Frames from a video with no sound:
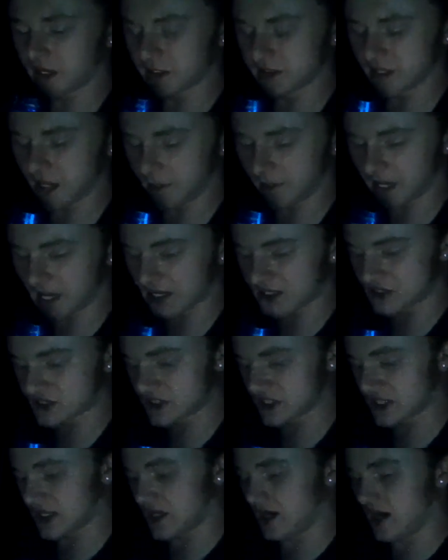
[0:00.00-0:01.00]
a dumbass.
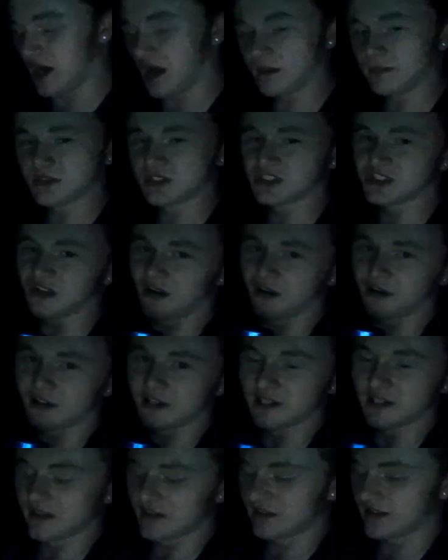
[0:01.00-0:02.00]
I'm
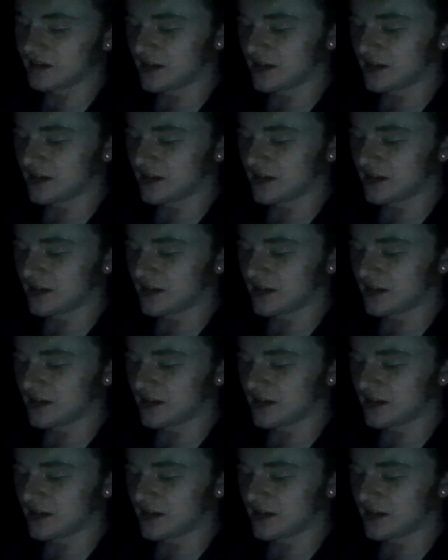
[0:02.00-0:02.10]
sorry.